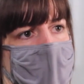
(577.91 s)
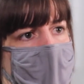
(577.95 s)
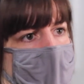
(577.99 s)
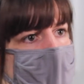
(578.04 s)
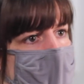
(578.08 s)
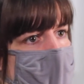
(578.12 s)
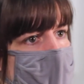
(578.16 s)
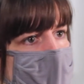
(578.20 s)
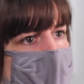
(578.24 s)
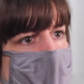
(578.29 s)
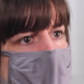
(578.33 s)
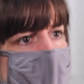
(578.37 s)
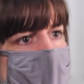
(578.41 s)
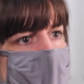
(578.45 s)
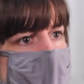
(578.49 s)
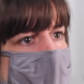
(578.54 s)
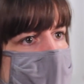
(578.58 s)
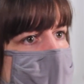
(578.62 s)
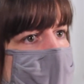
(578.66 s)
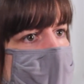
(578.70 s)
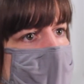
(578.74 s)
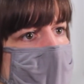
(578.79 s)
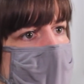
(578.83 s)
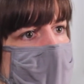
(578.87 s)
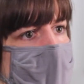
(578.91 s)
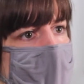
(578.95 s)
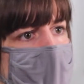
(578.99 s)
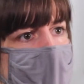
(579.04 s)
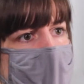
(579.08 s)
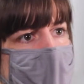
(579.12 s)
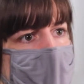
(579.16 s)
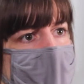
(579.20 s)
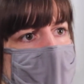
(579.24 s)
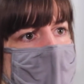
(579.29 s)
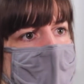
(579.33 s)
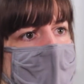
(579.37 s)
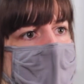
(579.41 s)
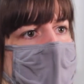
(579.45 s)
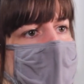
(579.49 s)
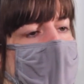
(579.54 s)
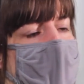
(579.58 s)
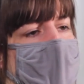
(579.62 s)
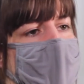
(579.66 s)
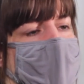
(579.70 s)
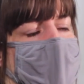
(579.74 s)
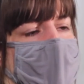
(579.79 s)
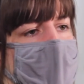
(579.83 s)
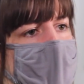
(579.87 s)
I don't have this anymore.
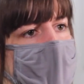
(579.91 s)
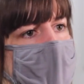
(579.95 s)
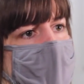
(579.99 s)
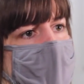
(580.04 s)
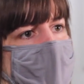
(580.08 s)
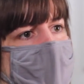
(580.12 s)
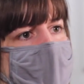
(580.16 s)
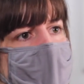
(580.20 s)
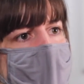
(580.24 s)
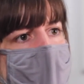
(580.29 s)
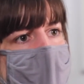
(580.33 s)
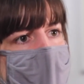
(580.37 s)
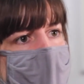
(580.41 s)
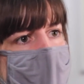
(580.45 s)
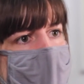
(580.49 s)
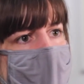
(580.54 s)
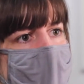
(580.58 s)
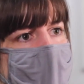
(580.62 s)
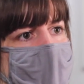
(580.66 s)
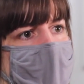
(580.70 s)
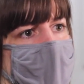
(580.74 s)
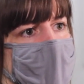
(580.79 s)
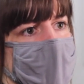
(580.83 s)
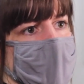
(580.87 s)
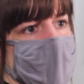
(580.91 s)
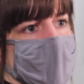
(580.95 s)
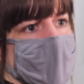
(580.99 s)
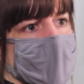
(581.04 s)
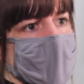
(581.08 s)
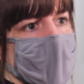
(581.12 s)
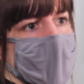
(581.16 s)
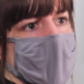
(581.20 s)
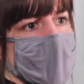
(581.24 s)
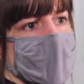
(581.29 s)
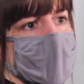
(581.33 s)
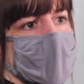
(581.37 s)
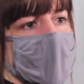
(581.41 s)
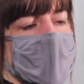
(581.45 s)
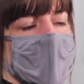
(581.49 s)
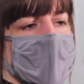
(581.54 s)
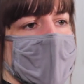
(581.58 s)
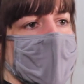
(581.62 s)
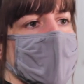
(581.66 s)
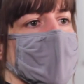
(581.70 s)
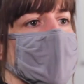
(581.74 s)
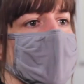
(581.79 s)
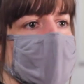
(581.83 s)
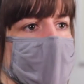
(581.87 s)
I scanned it in. The risograph
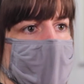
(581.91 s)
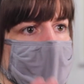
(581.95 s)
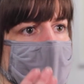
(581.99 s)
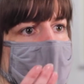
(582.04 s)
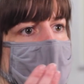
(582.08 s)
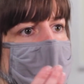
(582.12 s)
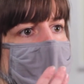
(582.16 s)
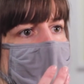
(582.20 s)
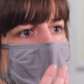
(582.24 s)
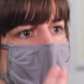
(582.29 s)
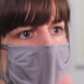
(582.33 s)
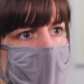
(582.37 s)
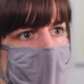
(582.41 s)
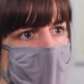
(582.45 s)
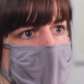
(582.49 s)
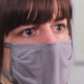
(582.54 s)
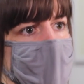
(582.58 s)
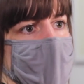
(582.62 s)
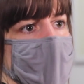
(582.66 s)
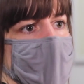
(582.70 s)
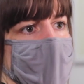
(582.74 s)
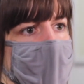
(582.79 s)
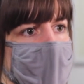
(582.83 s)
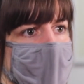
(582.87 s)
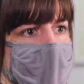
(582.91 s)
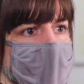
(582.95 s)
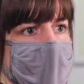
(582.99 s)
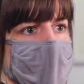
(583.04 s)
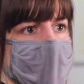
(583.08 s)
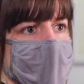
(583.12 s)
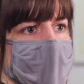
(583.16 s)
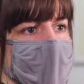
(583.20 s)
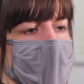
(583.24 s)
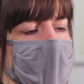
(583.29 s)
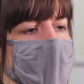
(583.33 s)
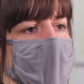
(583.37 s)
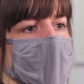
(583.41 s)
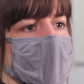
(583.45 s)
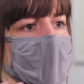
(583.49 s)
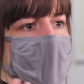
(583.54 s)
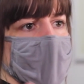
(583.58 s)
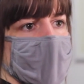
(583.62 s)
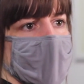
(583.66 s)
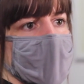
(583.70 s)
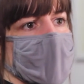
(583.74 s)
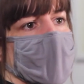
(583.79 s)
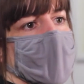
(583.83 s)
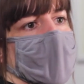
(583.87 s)
took an image of it, kind of like
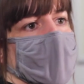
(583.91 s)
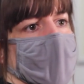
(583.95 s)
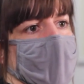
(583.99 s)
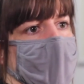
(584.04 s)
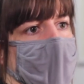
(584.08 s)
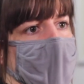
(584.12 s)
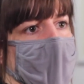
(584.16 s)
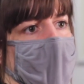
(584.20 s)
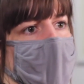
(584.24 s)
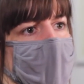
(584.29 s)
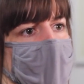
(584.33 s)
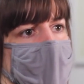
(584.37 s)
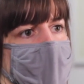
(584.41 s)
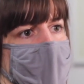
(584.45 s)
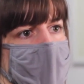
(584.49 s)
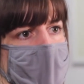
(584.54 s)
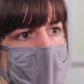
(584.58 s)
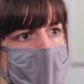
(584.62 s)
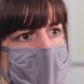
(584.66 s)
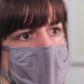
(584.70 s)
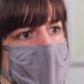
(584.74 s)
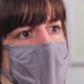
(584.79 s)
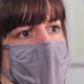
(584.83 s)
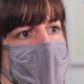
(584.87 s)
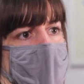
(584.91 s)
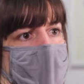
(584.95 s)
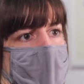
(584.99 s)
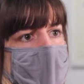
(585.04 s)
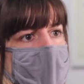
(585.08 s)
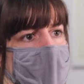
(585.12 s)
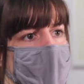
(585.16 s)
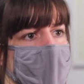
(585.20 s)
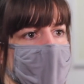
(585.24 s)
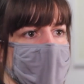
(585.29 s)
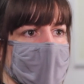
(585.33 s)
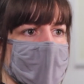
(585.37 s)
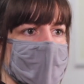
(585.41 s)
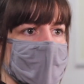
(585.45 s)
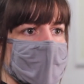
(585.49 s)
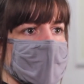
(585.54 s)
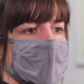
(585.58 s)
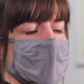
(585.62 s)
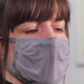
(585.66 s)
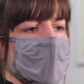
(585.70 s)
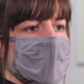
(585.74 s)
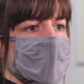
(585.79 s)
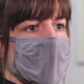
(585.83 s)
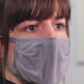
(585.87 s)
a photograph. It documented it,
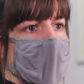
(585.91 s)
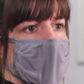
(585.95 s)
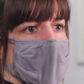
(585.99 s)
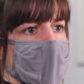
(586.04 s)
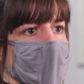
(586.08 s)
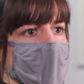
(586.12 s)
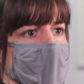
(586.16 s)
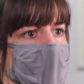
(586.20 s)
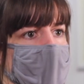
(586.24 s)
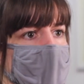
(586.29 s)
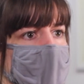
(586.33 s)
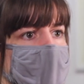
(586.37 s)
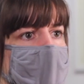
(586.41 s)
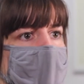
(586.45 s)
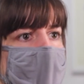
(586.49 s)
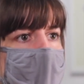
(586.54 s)
and